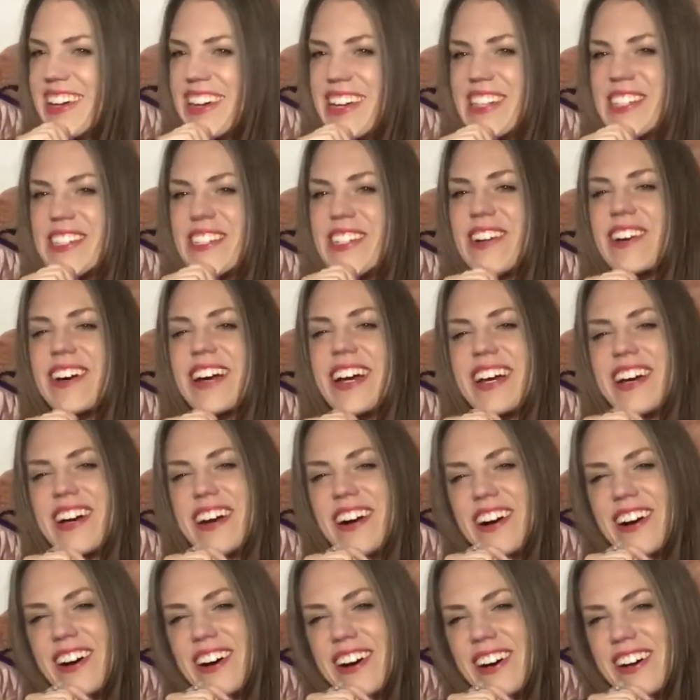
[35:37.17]
So I
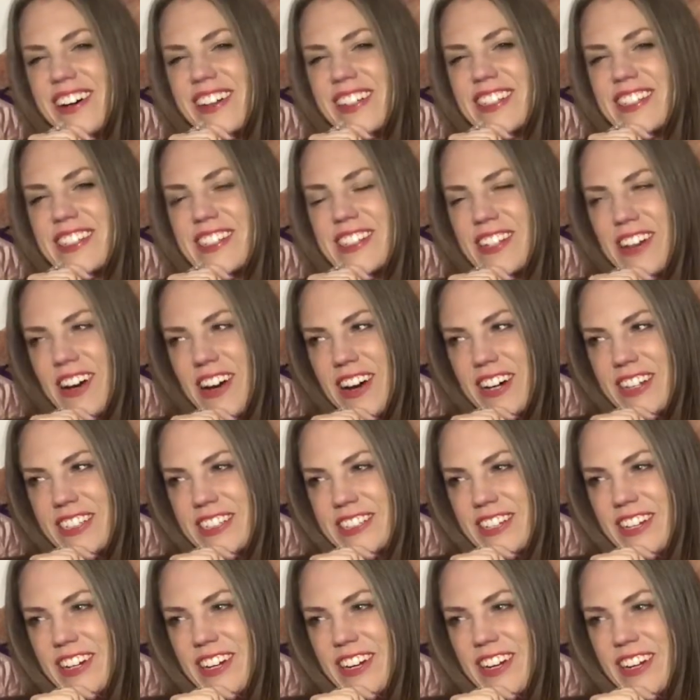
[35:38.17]
called the
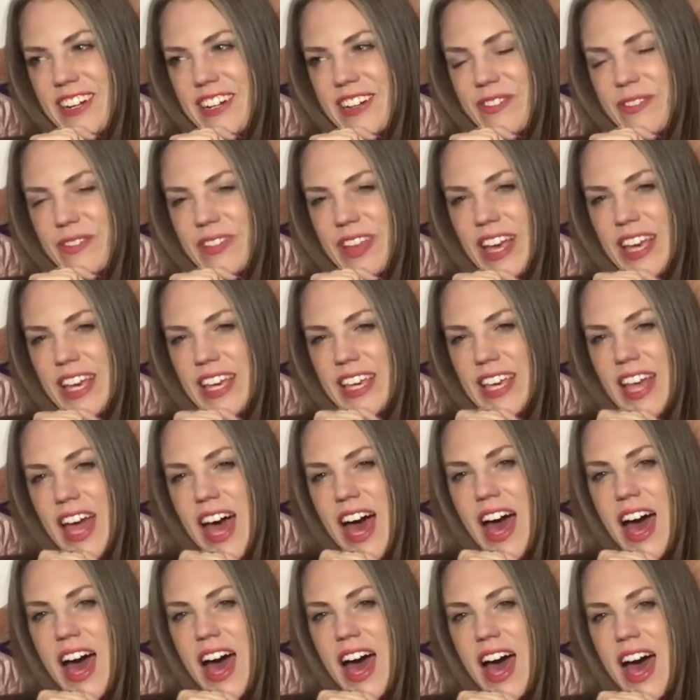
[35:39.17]
doctor and I'm like,
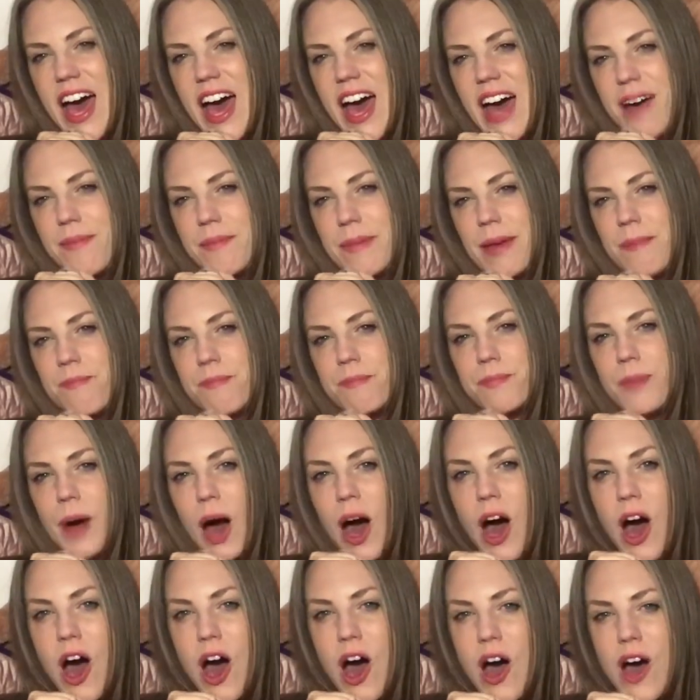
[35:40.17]
yeah, my
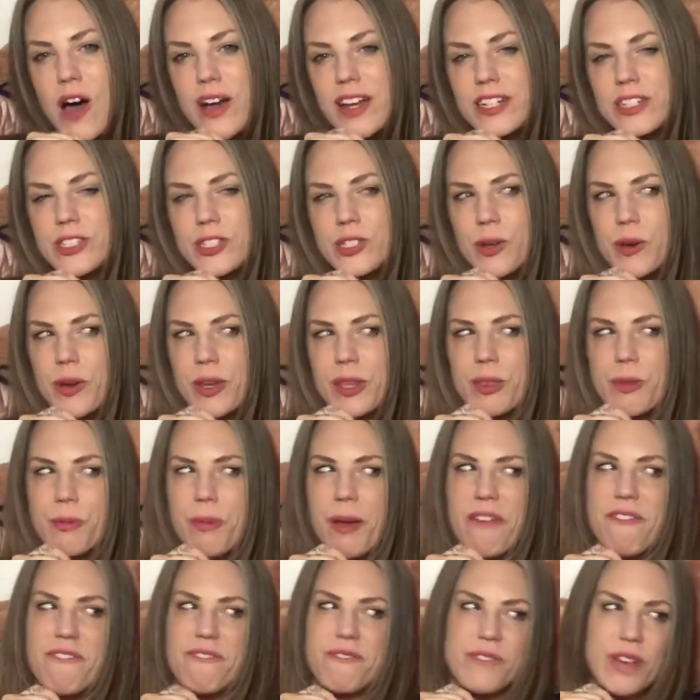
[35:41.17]
bone is showing through
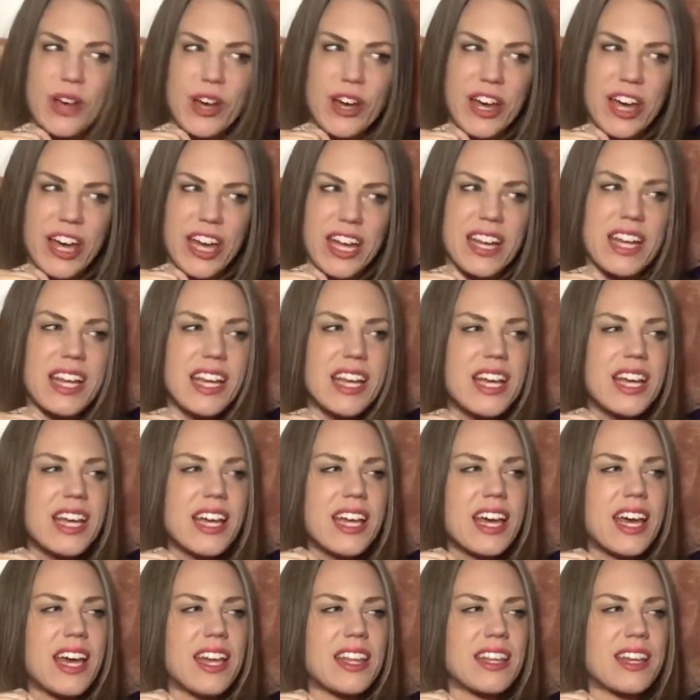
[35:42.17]
my foot.
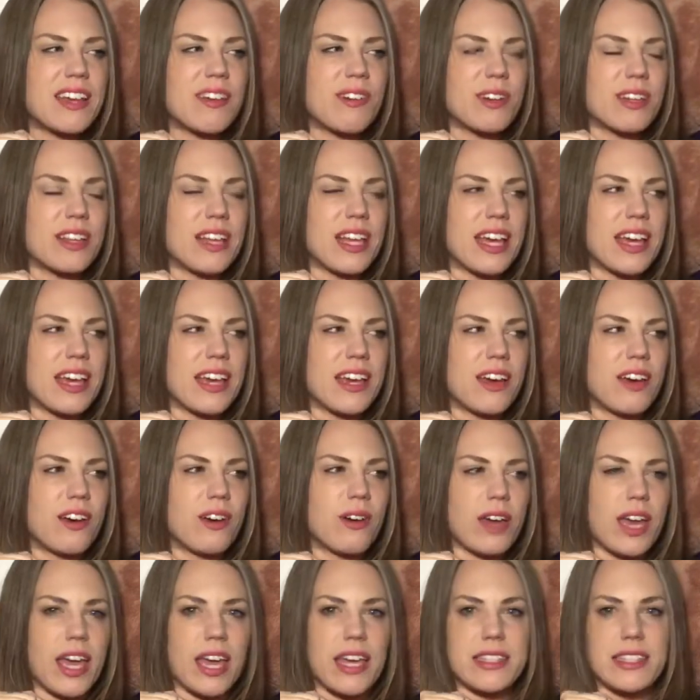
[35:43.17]
And they were like,
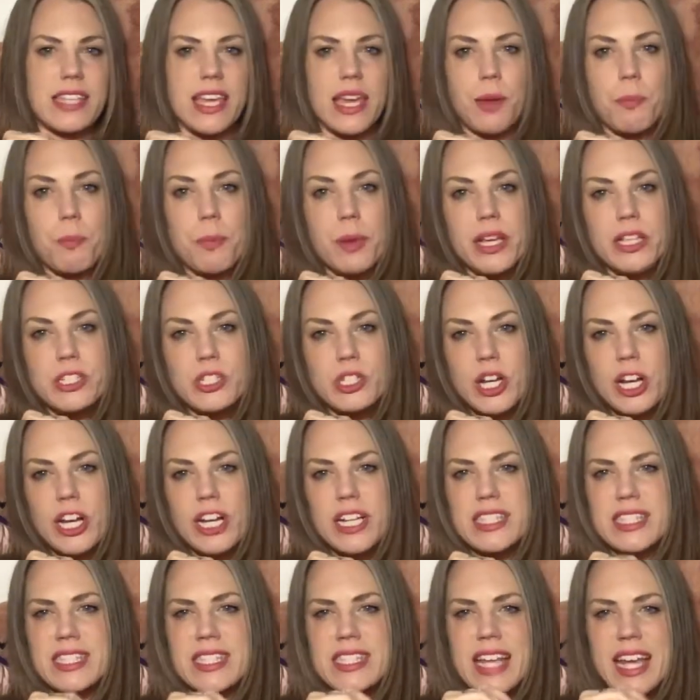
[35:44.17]
okay, take a picture
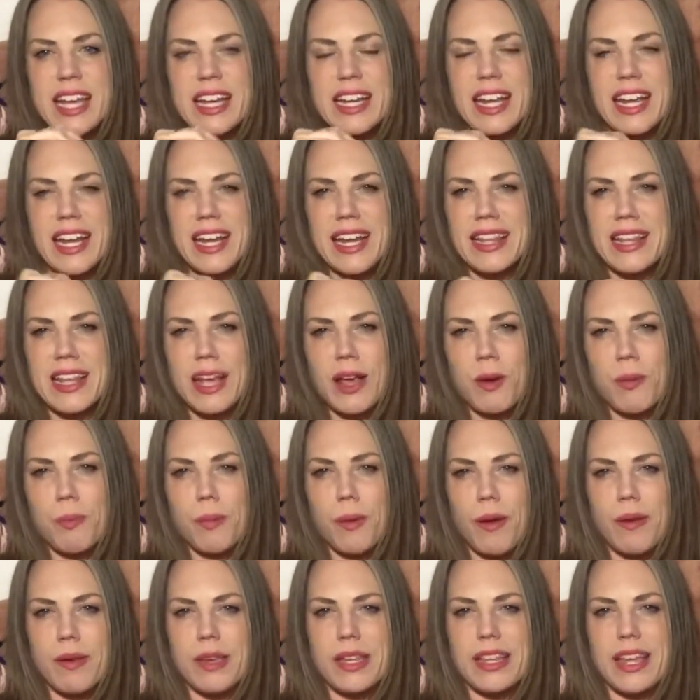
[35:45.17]
and send it. And they were
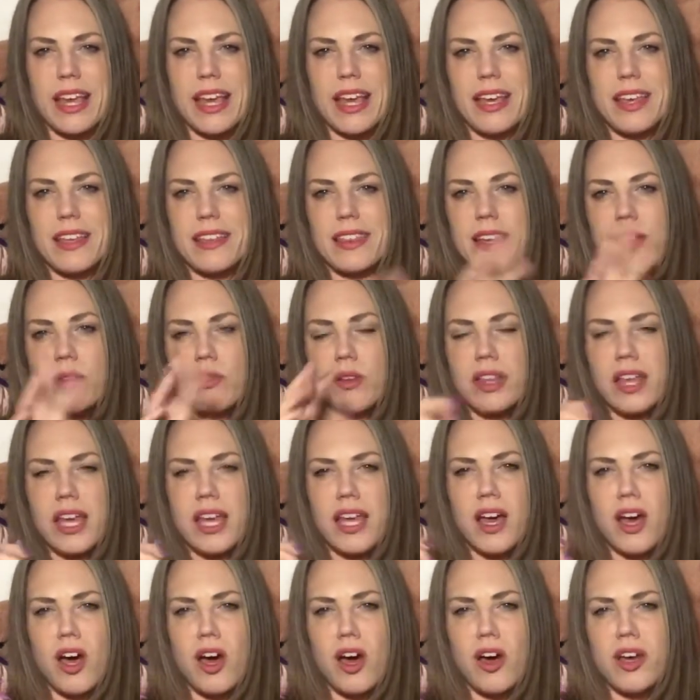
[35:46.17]
like,
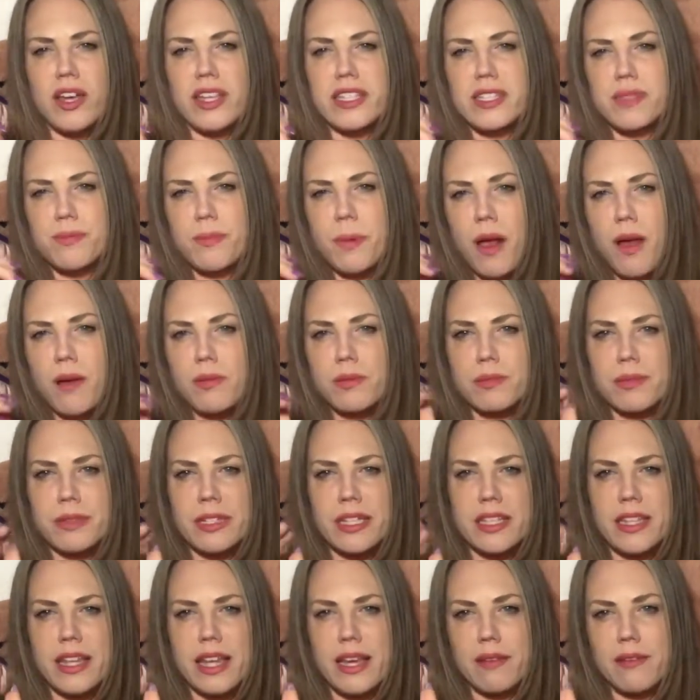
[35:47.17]
oh, it's
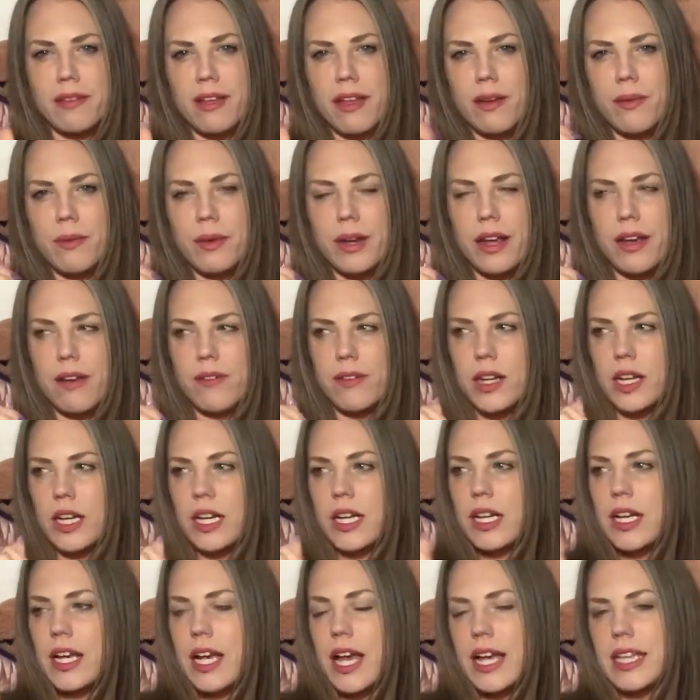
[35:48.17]
probably like, well, whatever.
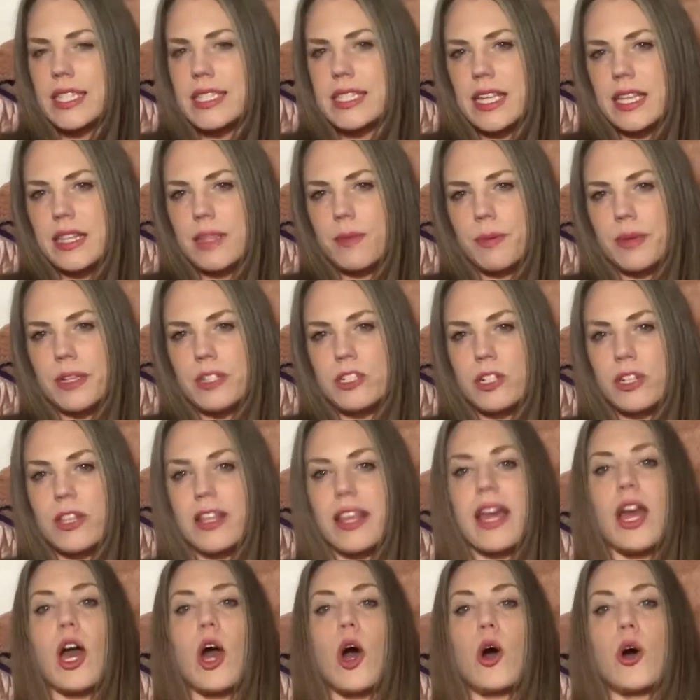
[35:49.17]
I sent the picture
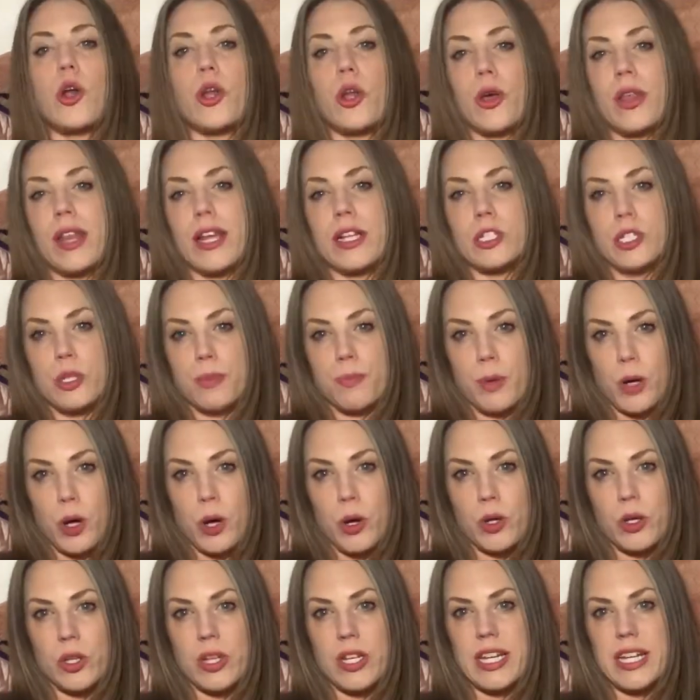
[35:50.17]
like, oh no, that's your
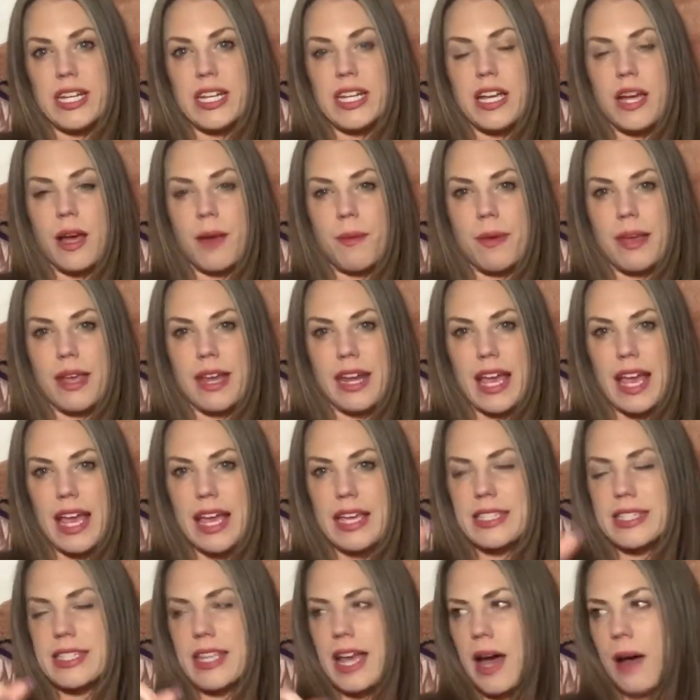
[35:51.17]
bone. You need to come in
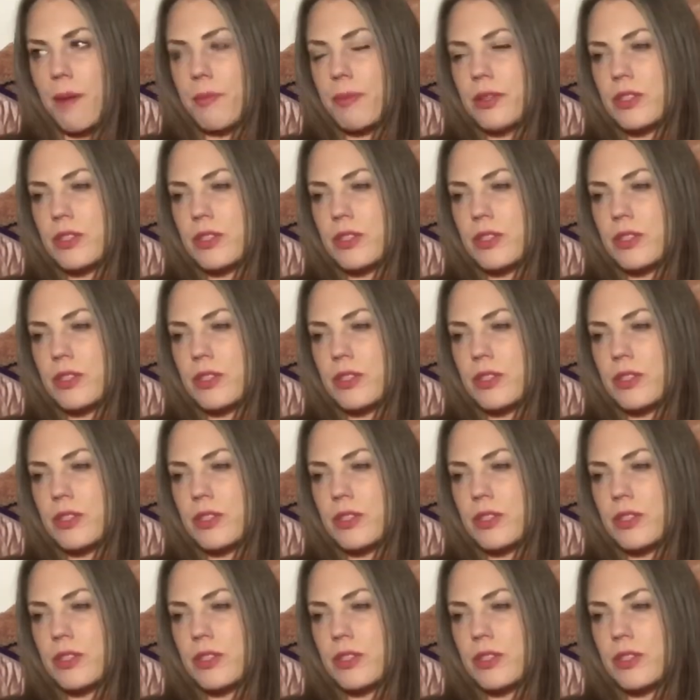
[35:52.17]
ASAP.